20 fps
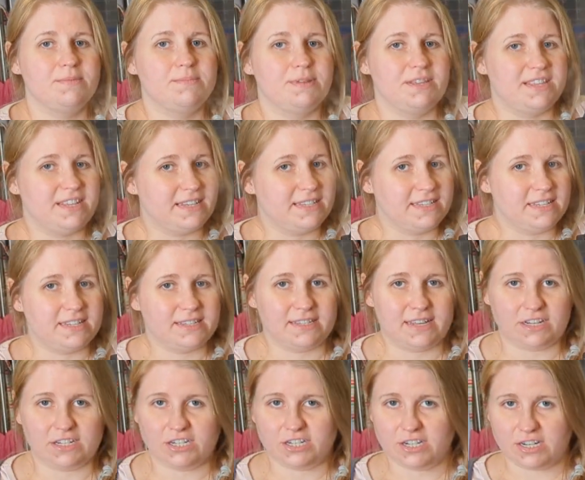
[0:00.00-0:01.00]
But this is
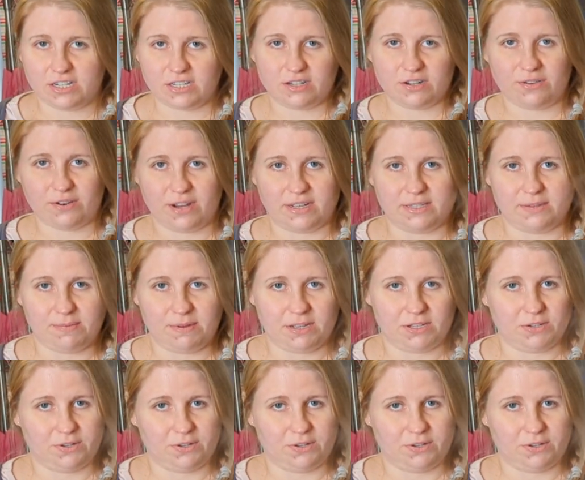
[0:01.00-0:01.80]
such an easy recipe.